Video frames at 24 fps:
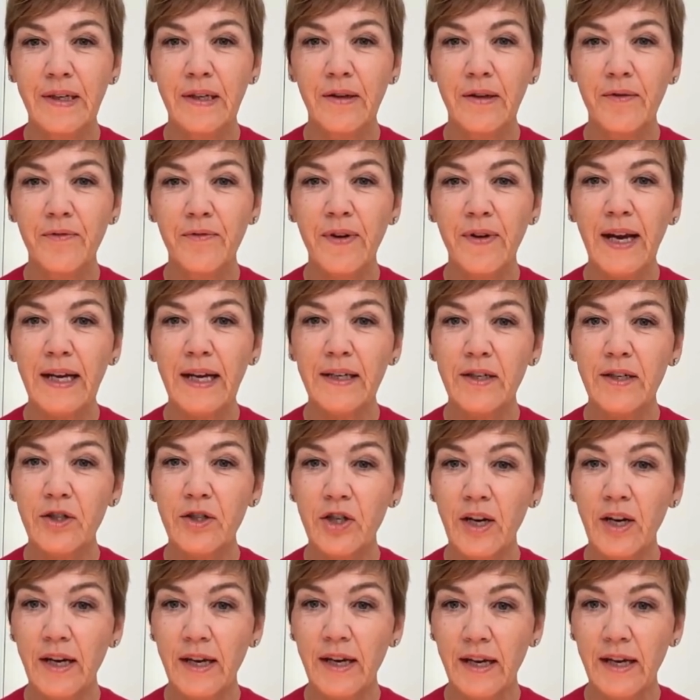
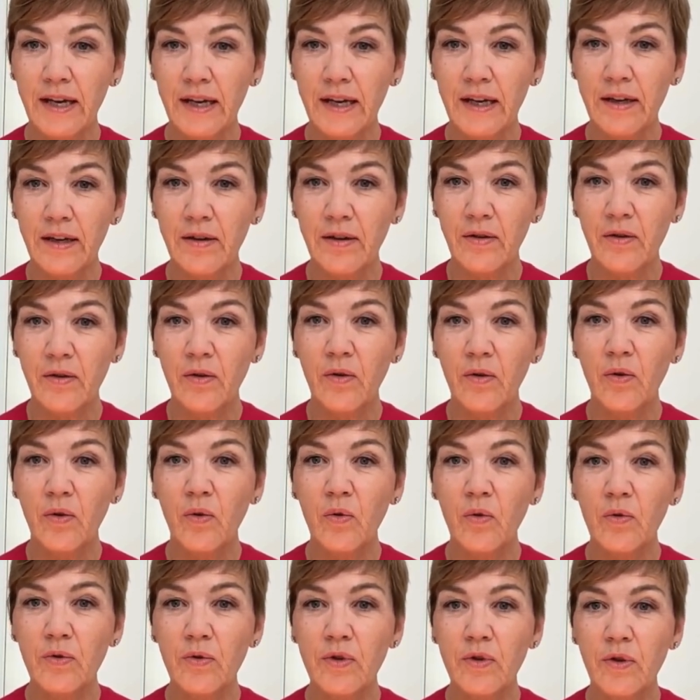Fact-checking,
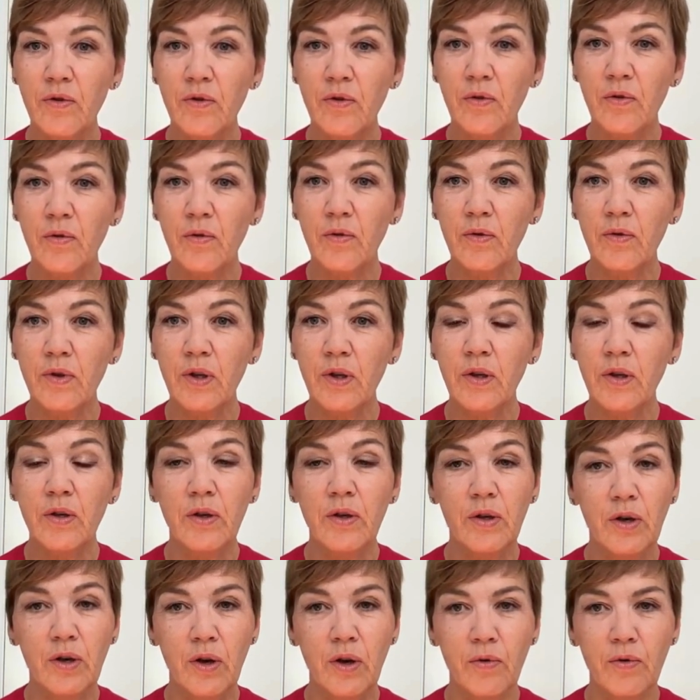also called
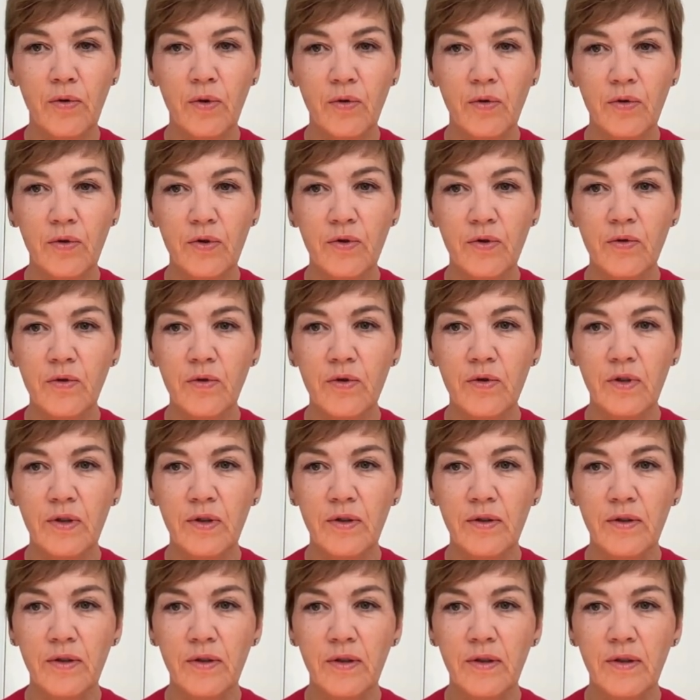know your
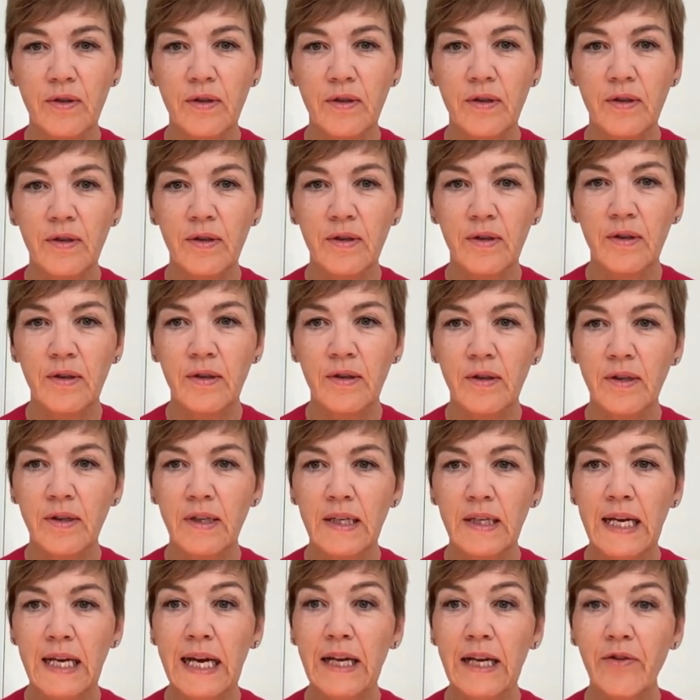sources,
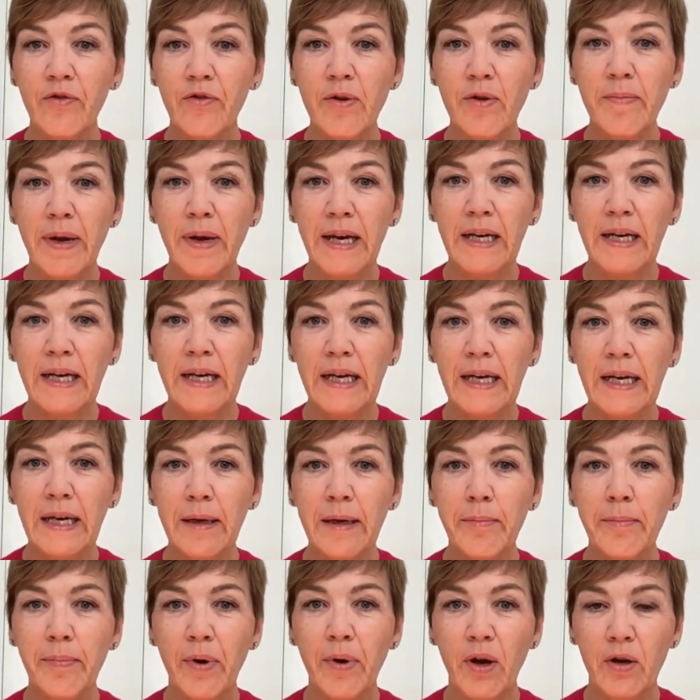and remaining
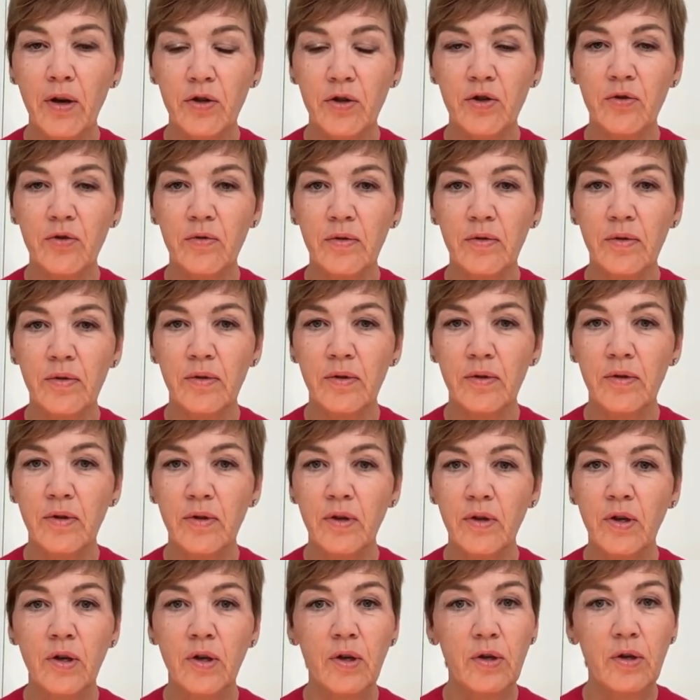impartial,
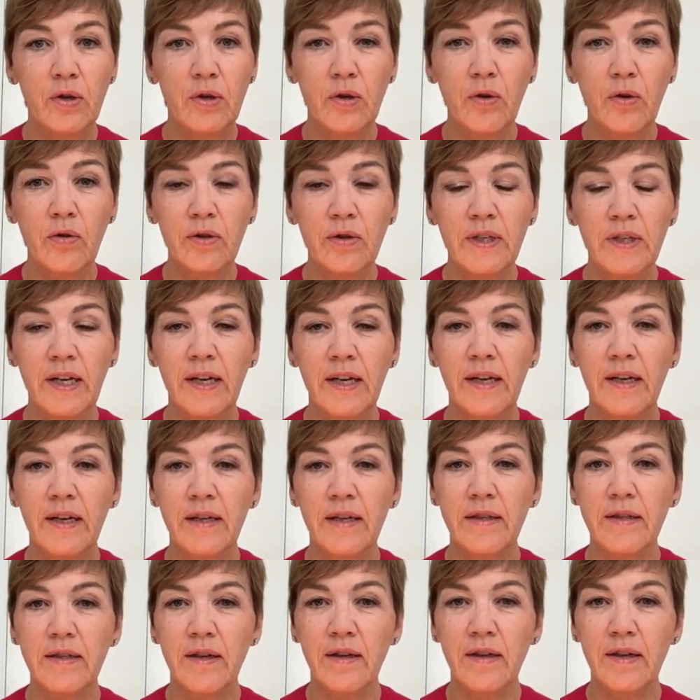not taking
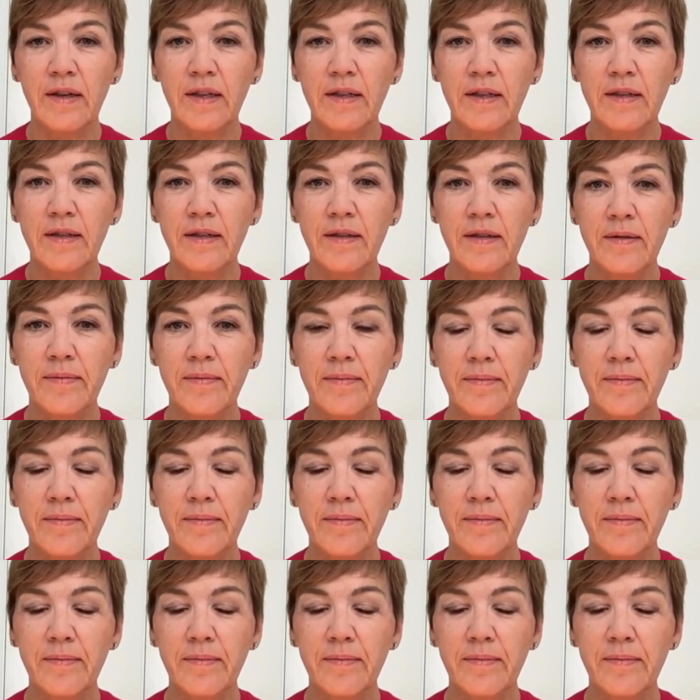sides.